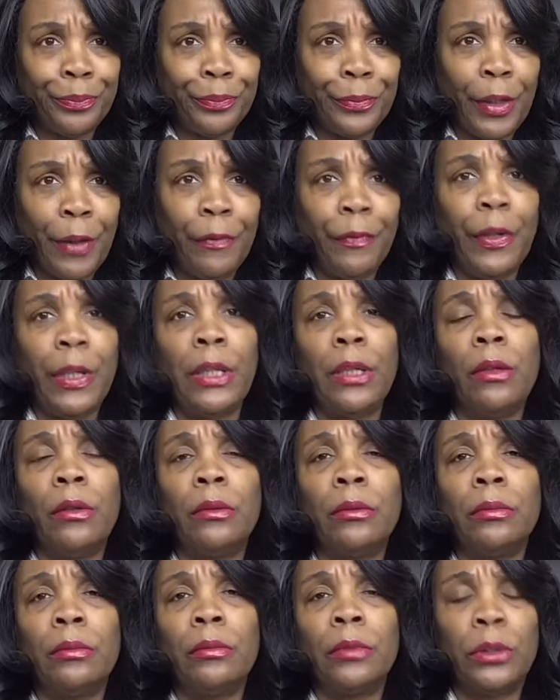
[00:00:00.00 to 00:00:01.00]

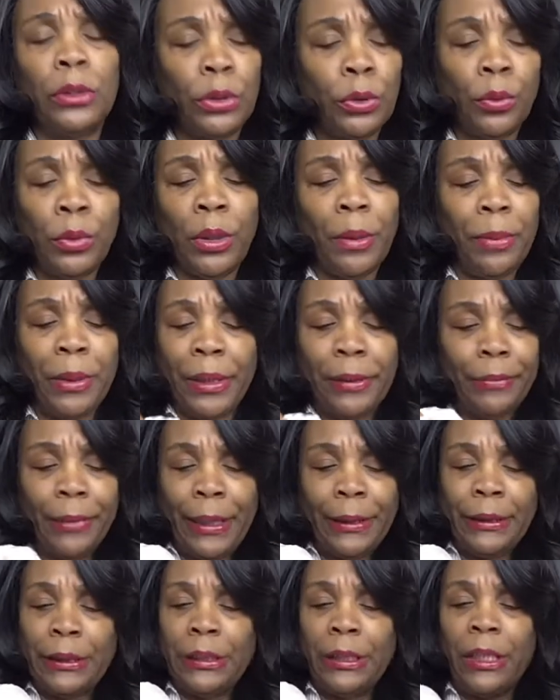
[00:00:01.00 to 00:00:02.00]
video sooner. But
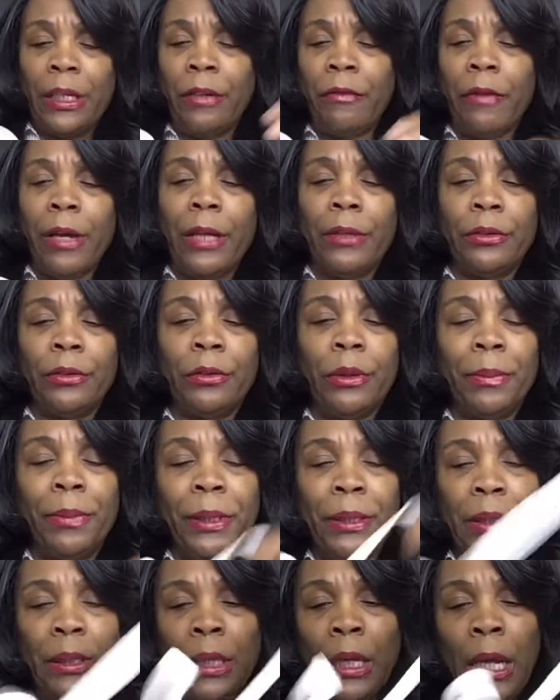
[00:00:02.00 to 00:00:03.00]
I just didn't get around to it. But
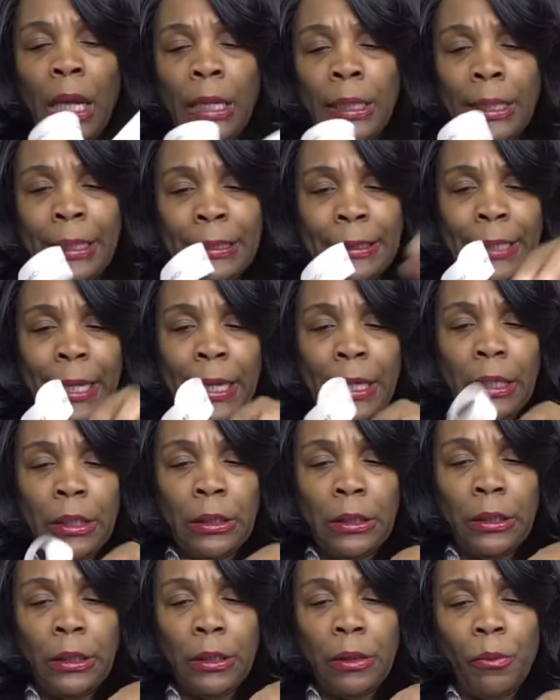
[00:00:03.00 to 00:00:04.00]
let's take a
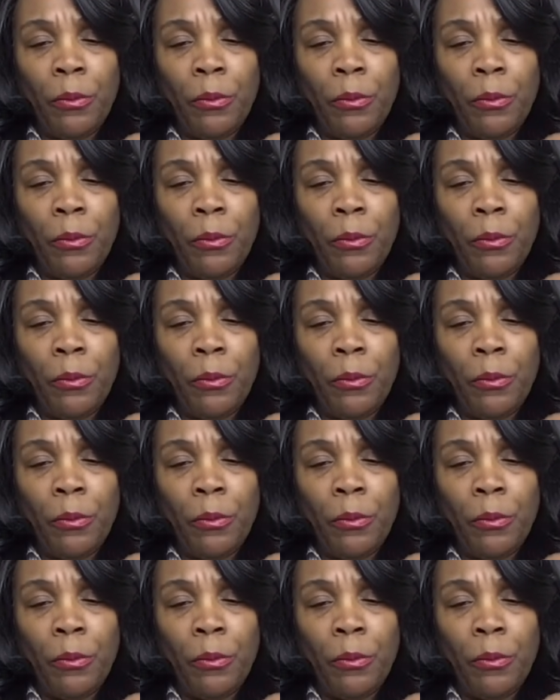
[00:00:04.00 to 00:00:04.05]
look.